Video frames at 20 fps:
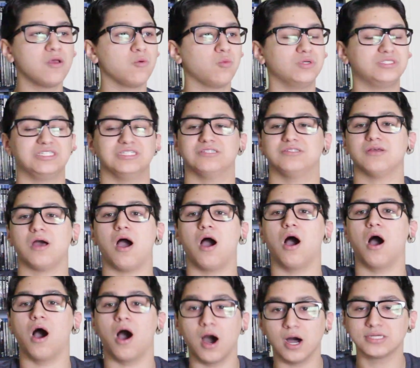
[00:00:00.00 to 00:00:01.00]
which is
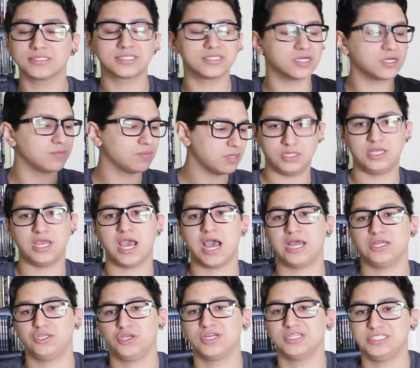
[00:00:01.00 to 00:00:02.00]
awesome.
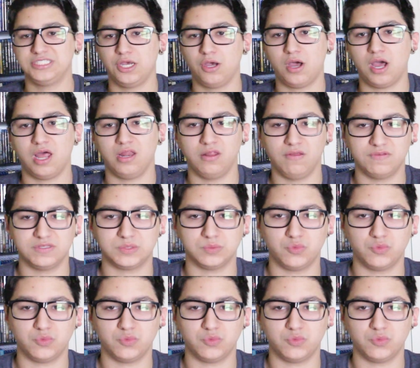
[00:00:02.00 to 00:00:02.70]
Yeah, you can tell I love this